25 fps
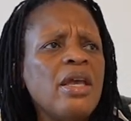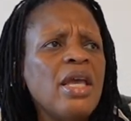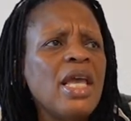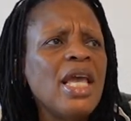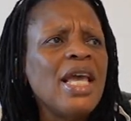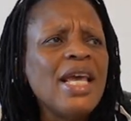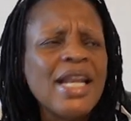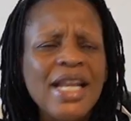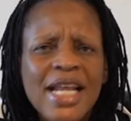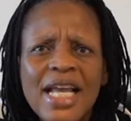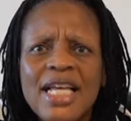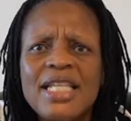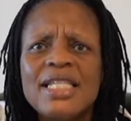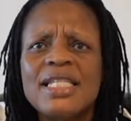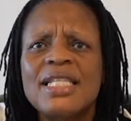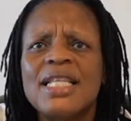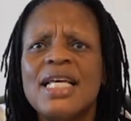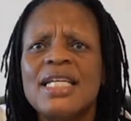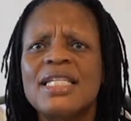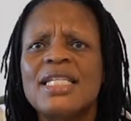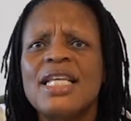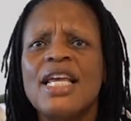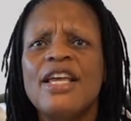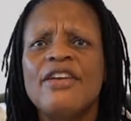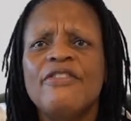areas
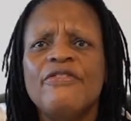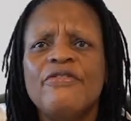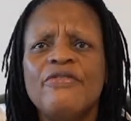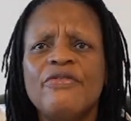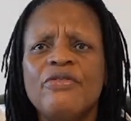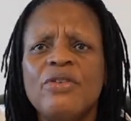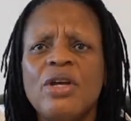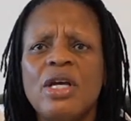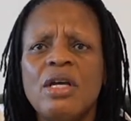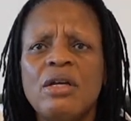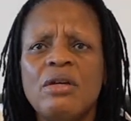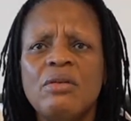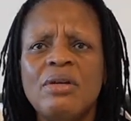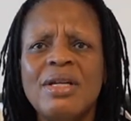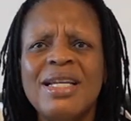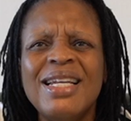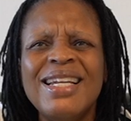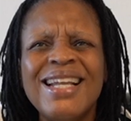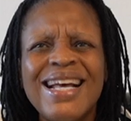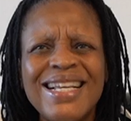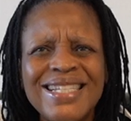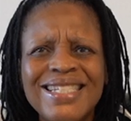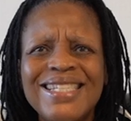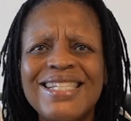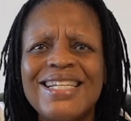that have
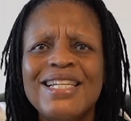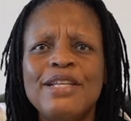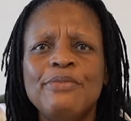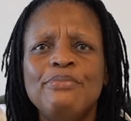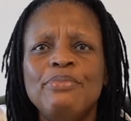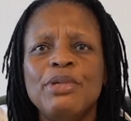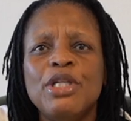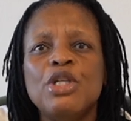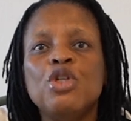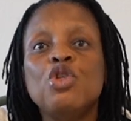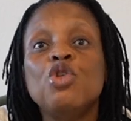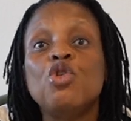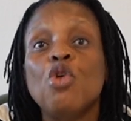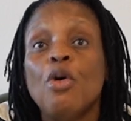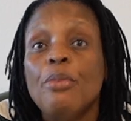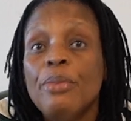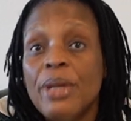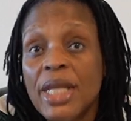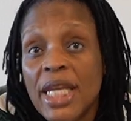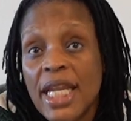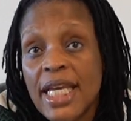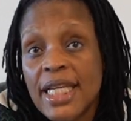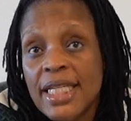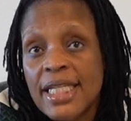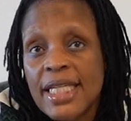largely been
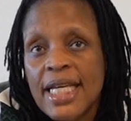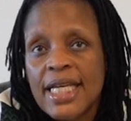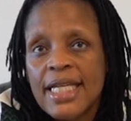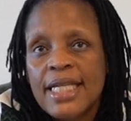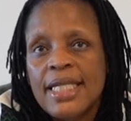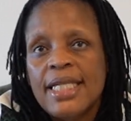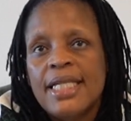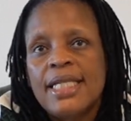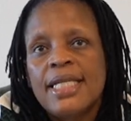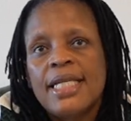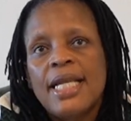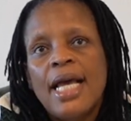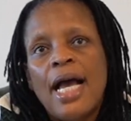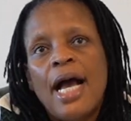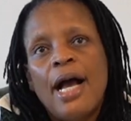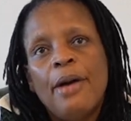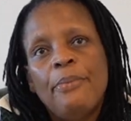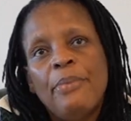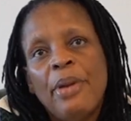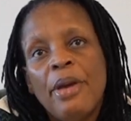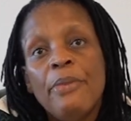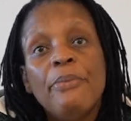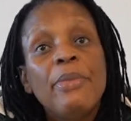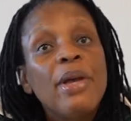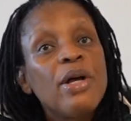dominated
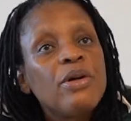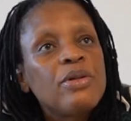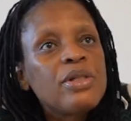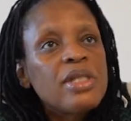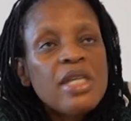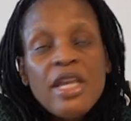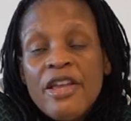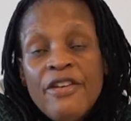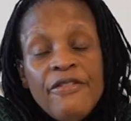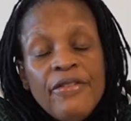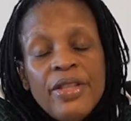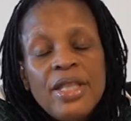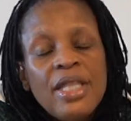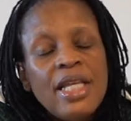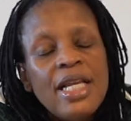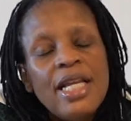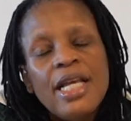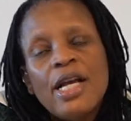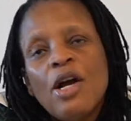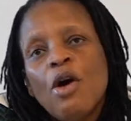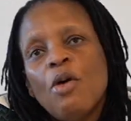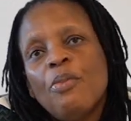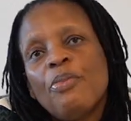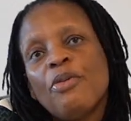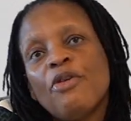by males. Even the
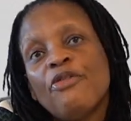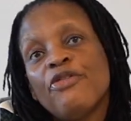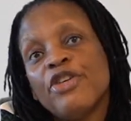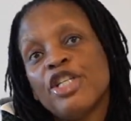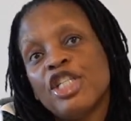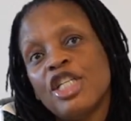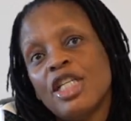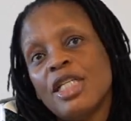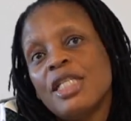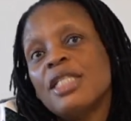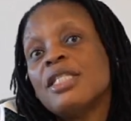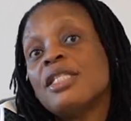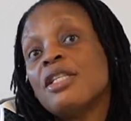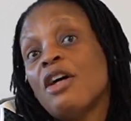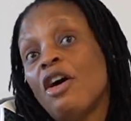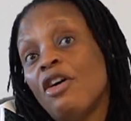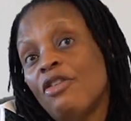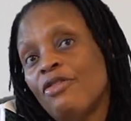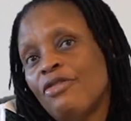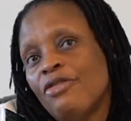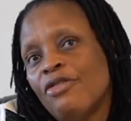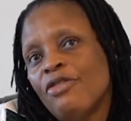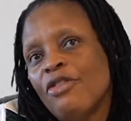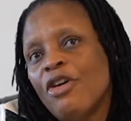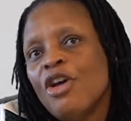legal profession
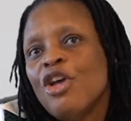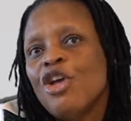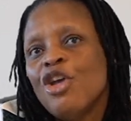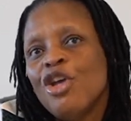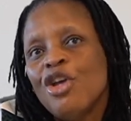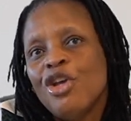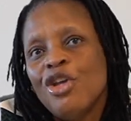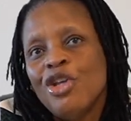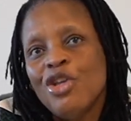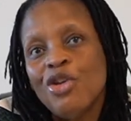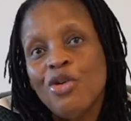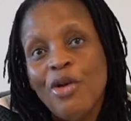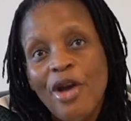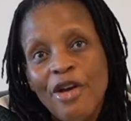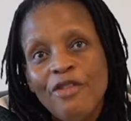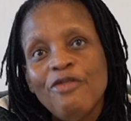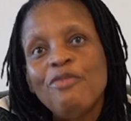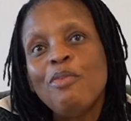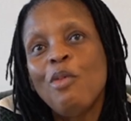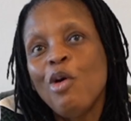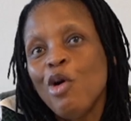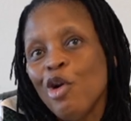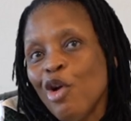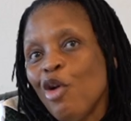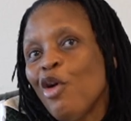itself, you
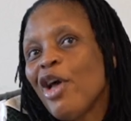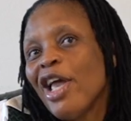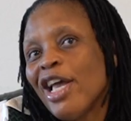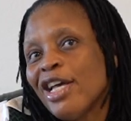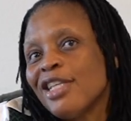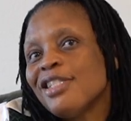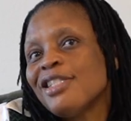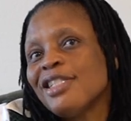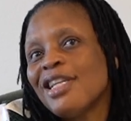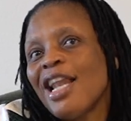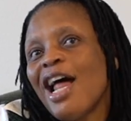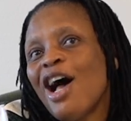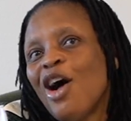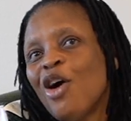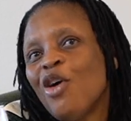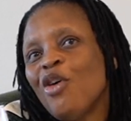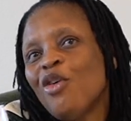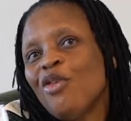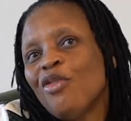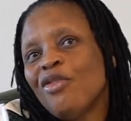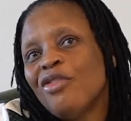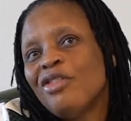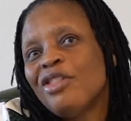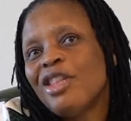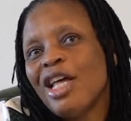have more lawyers
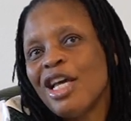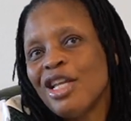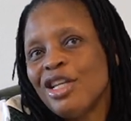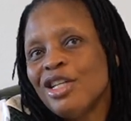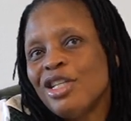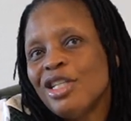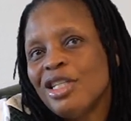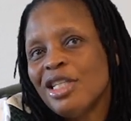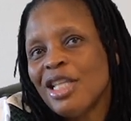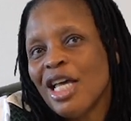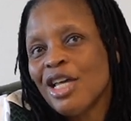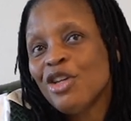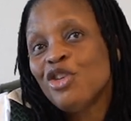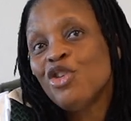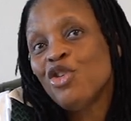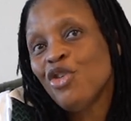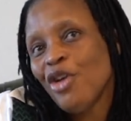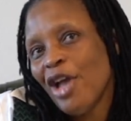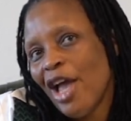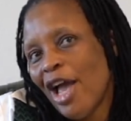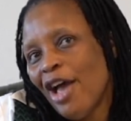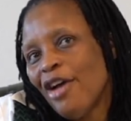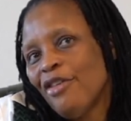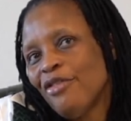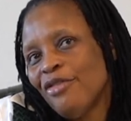now than
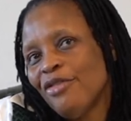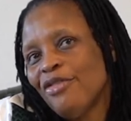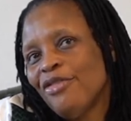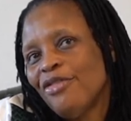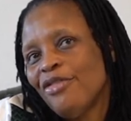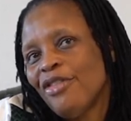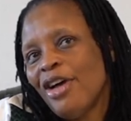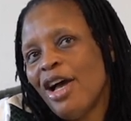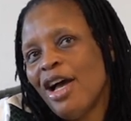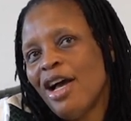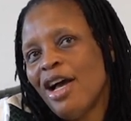you have,